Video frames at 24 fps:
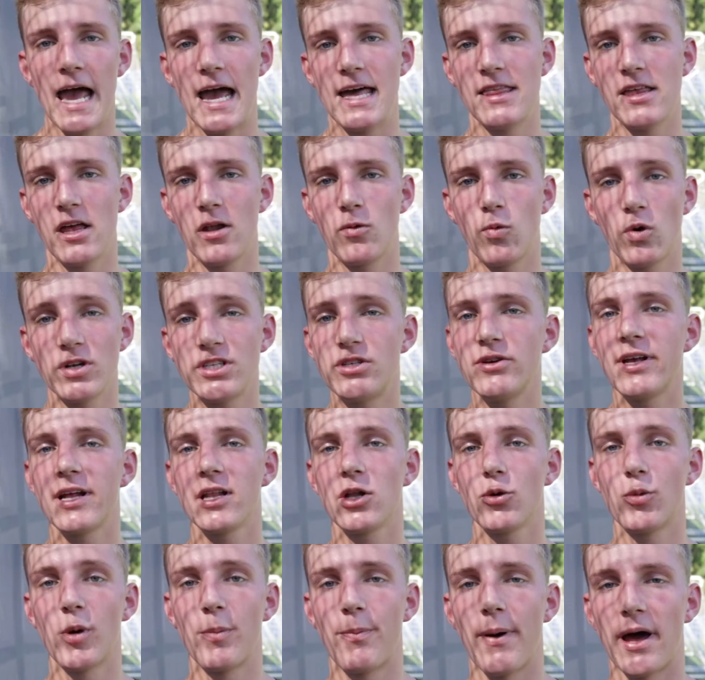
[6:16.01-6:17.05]
And then once you get
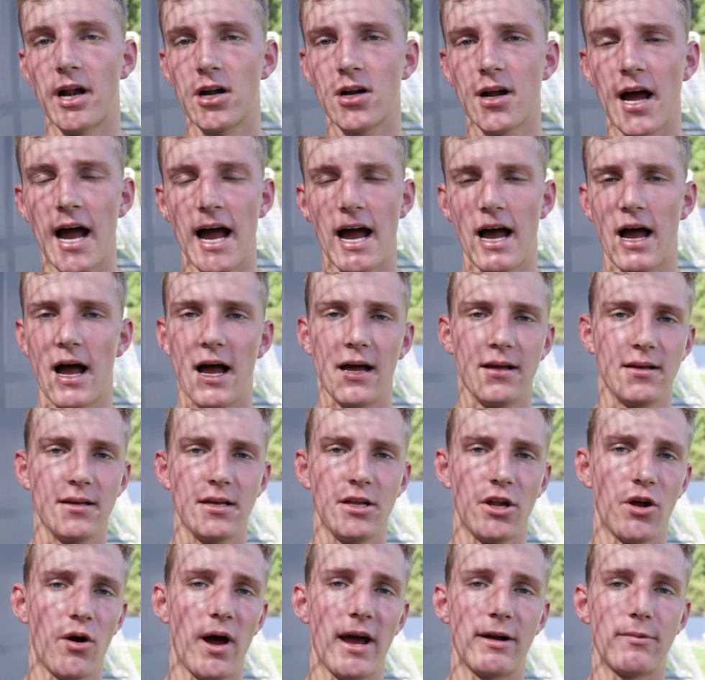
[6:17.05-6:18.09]
a little bit better,
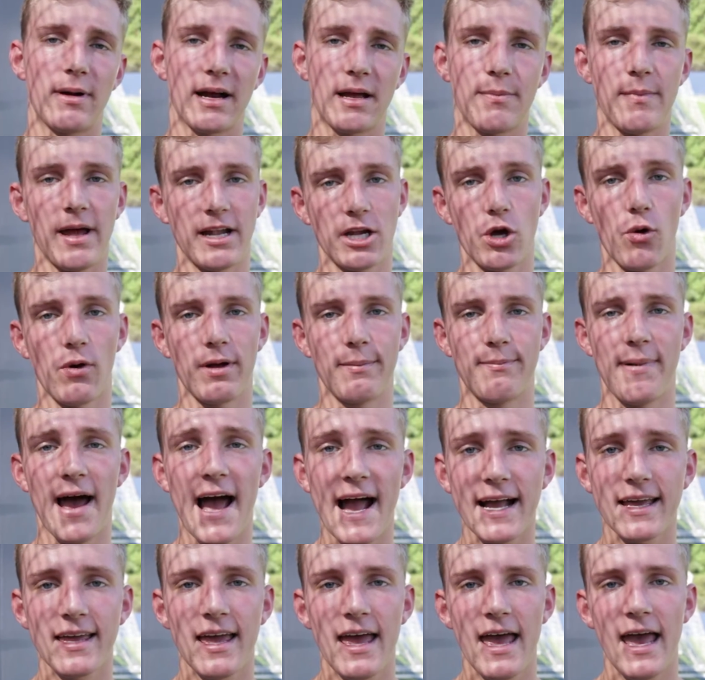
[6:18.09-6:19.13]
I'd recommend going
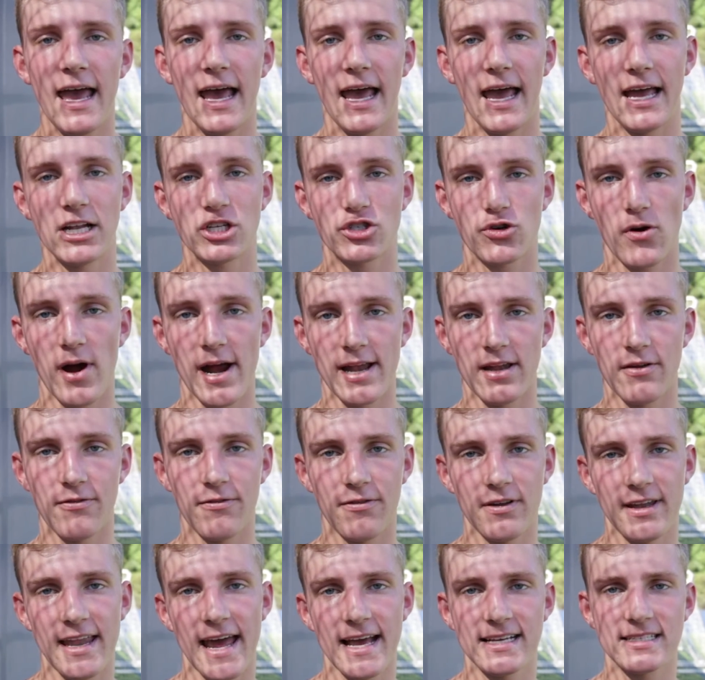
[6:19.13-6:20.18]
back and trying to
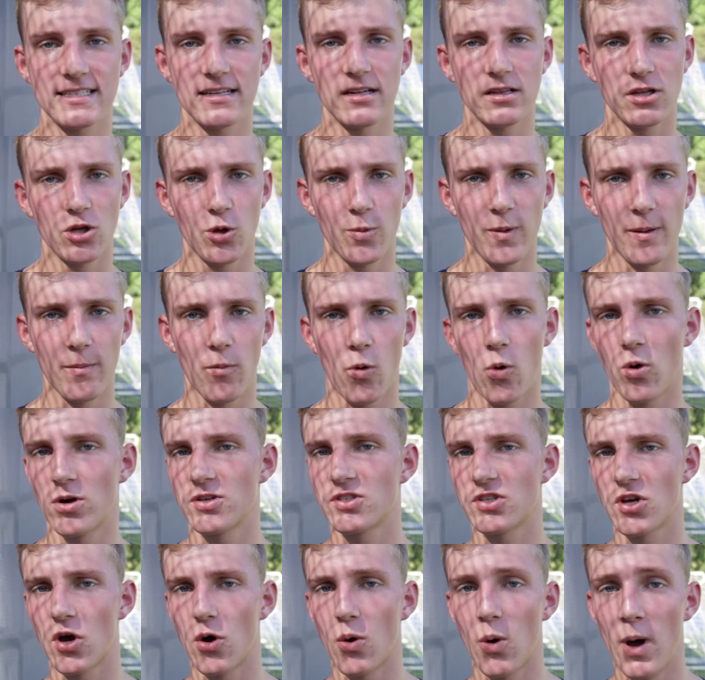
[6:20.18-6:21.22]
finesse it a little bit more.
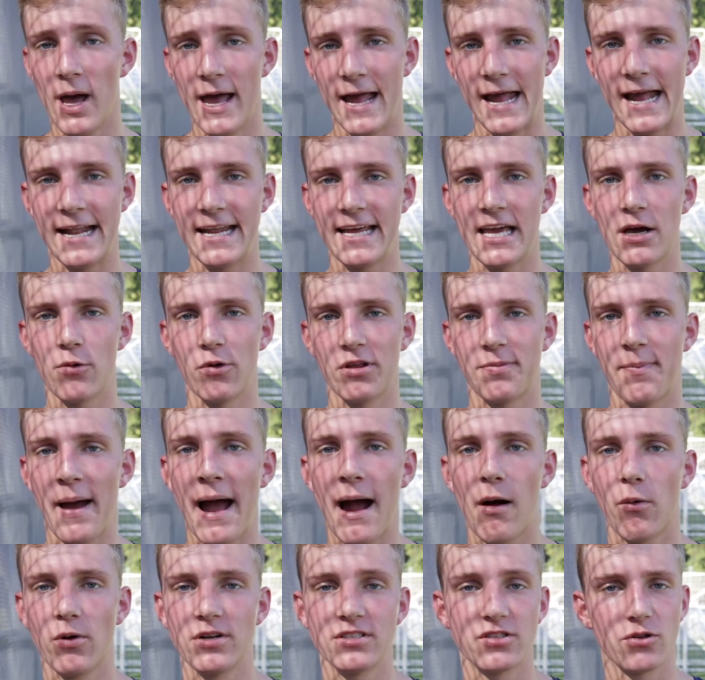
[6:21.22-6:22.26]
So hitting it with
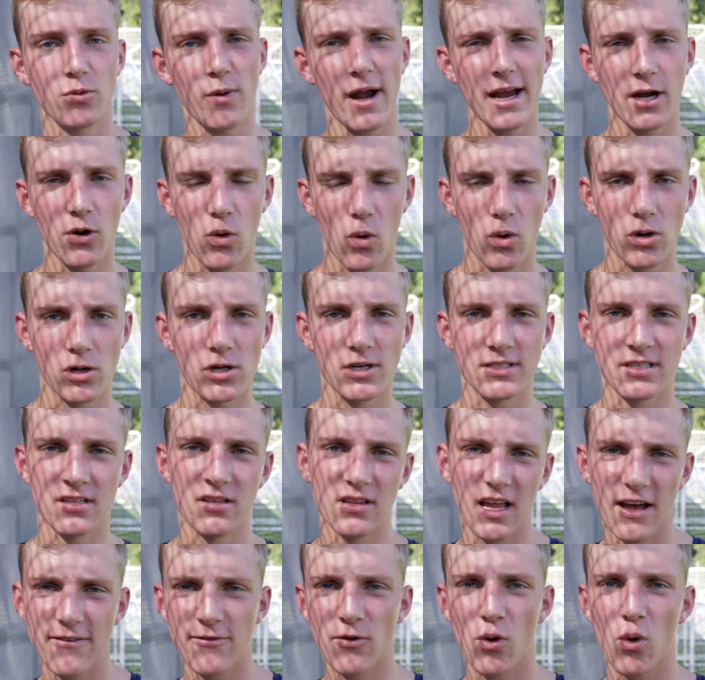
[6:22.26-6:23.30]
power into the right corner, into the
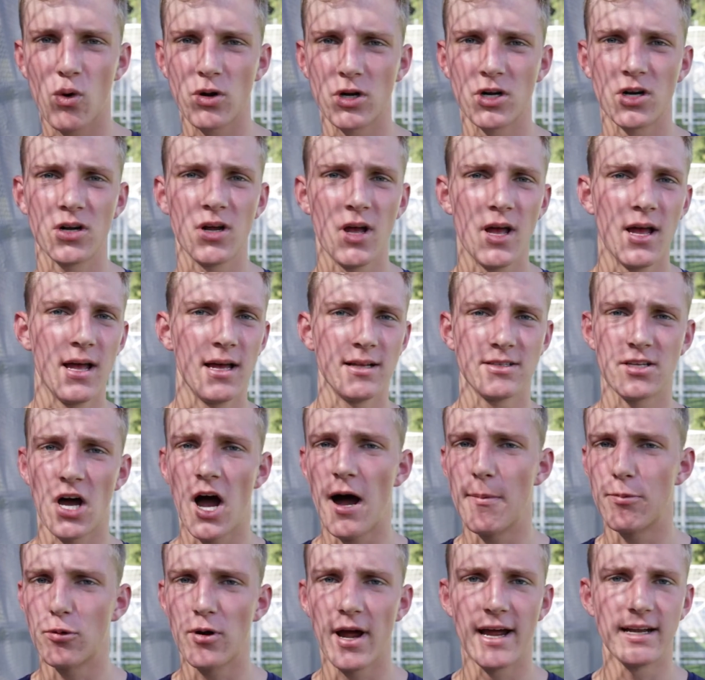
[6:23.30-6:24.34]
left corner,
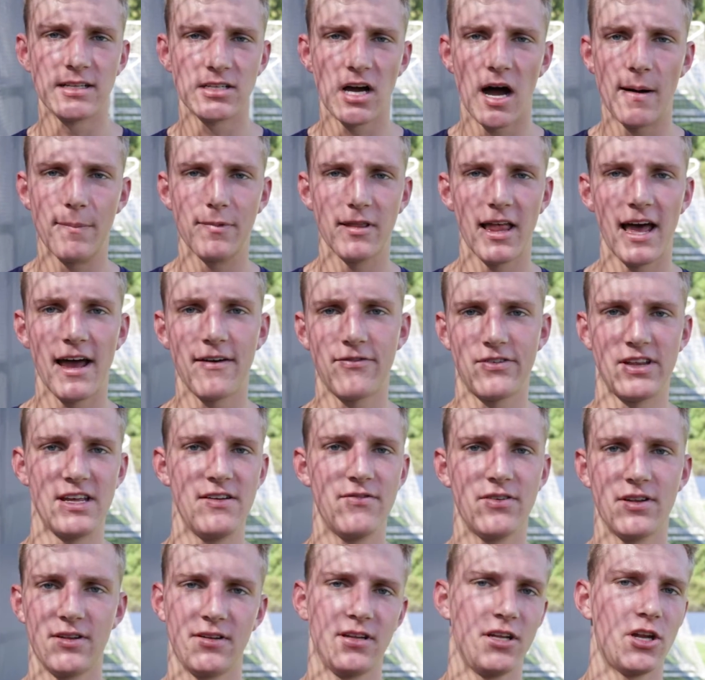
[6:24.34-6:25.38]
top right, top left,
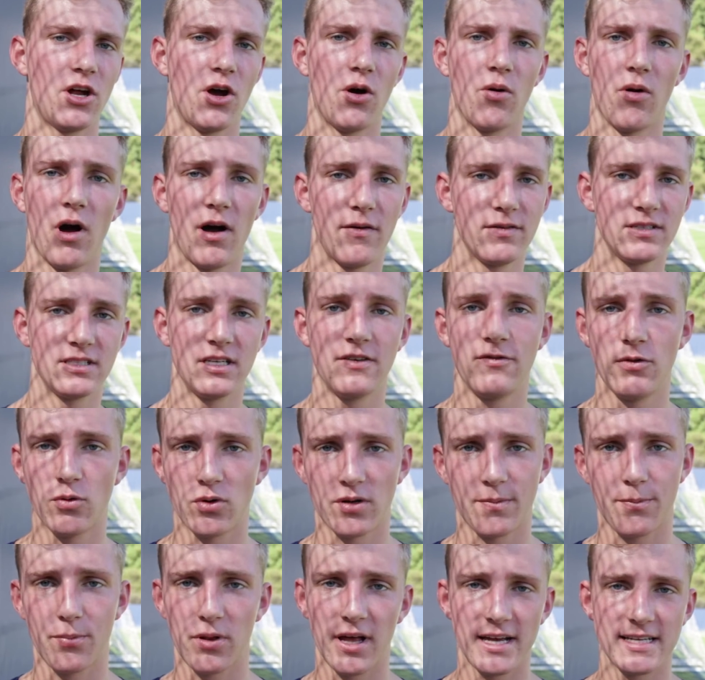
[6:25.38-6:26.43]
even, obviously if you
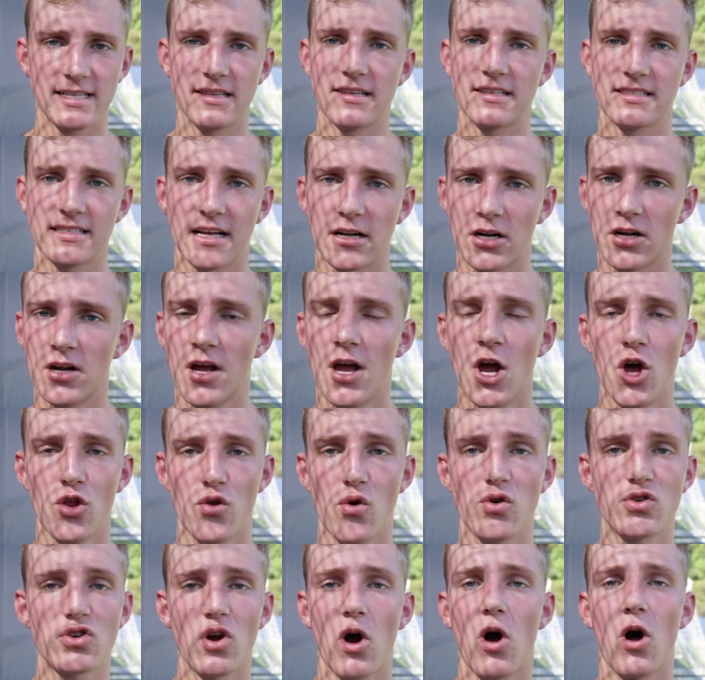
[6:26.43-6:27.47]
want to place it in the center,
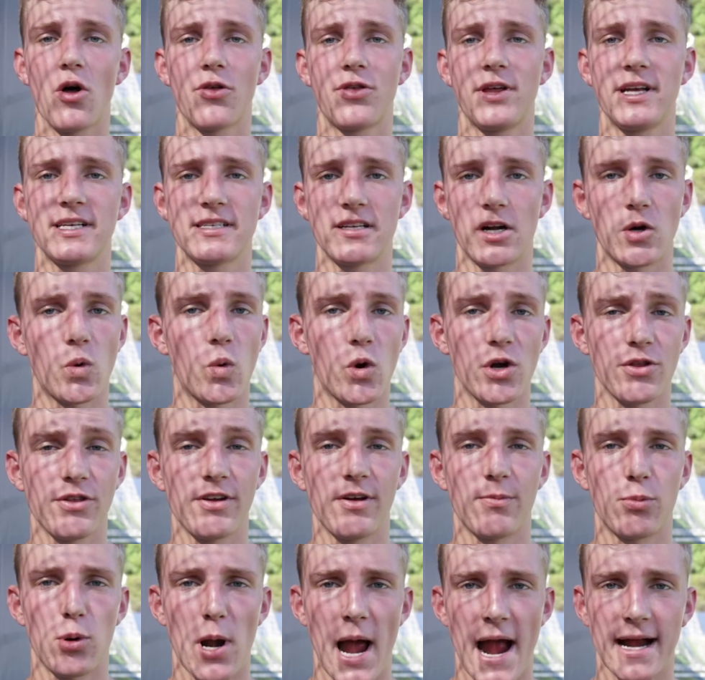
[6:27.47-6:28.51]
those are all things that are
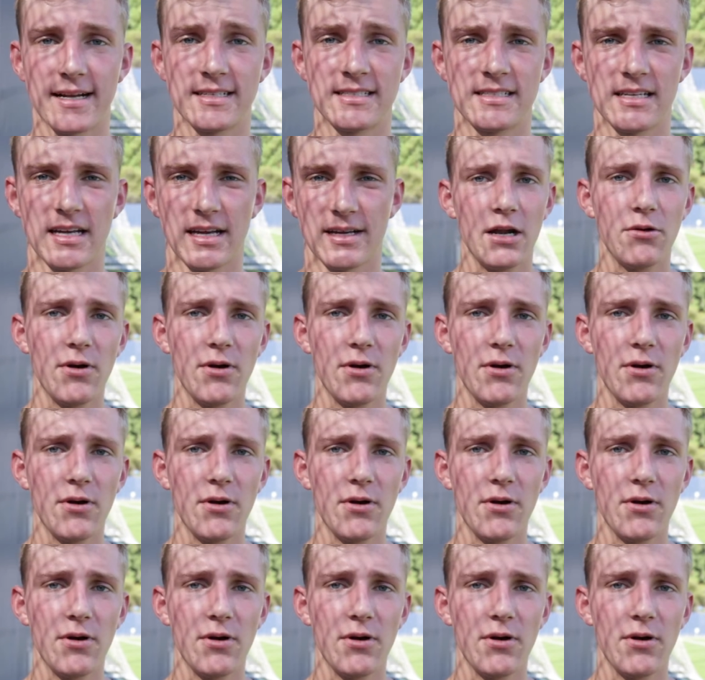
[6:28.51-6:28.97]
worthy of practicing.